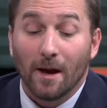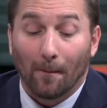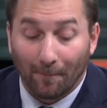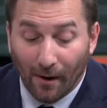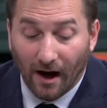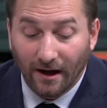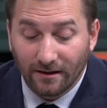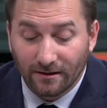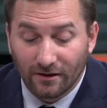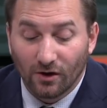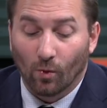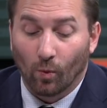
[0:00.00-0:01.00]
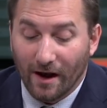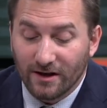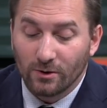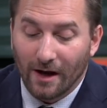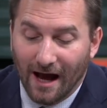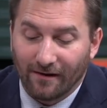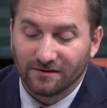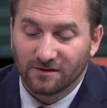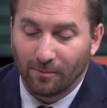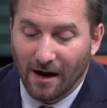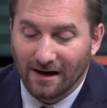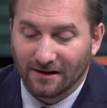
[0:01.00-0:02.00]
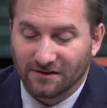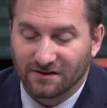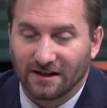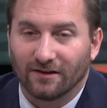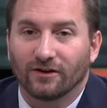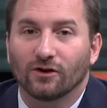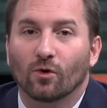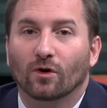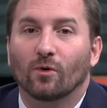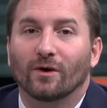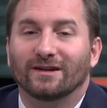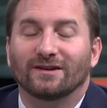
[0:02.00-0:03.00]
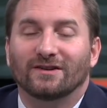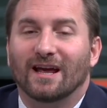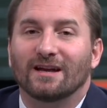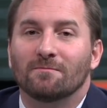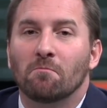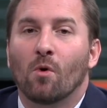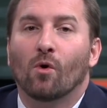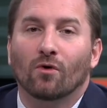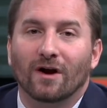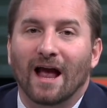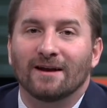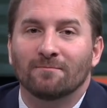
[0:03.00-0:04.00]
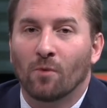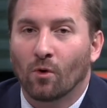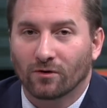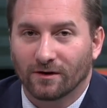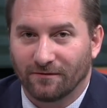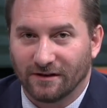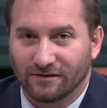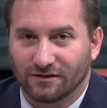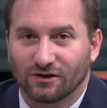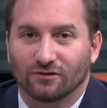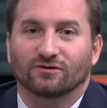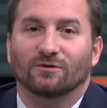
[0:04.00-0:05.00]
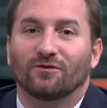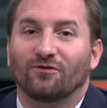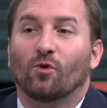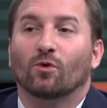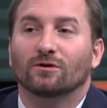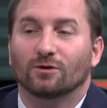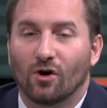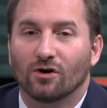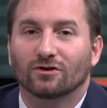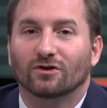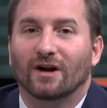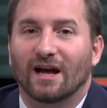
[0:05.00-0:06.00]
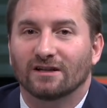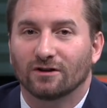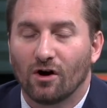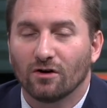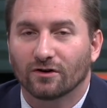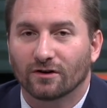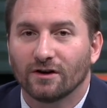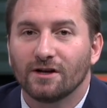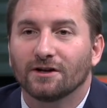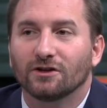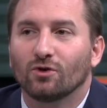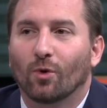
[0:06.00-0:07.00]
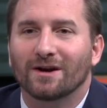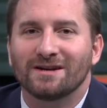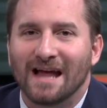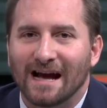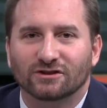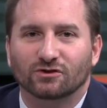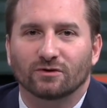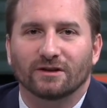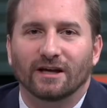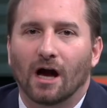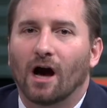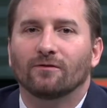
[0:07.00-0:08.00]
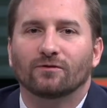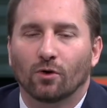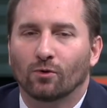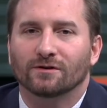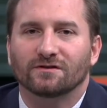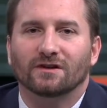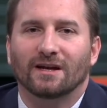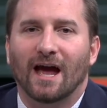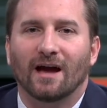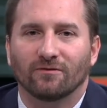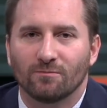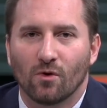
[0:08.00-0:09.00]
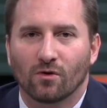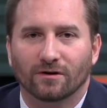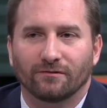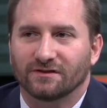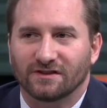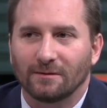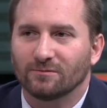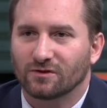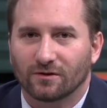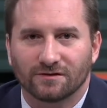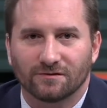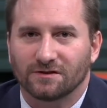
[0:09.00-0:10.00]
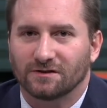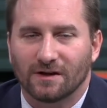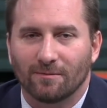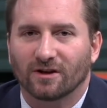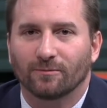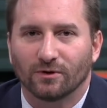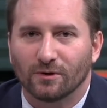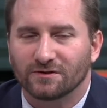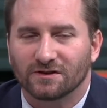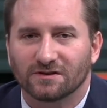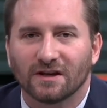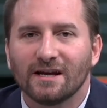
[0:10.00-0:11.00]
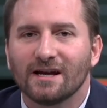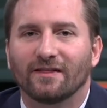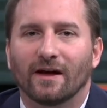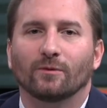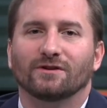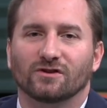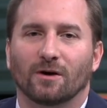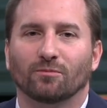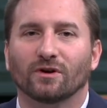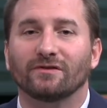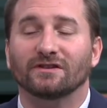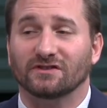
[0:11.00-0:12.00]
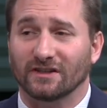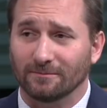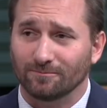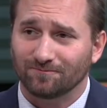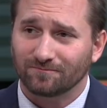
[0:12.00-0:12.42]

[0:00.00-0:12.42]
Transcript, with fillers: But when you have as a policy that you are going to detain more and more of these children for longer and longer, you are naturally, of course, yeah. going to have more of the same sorts of systemic abuses that we saw previously.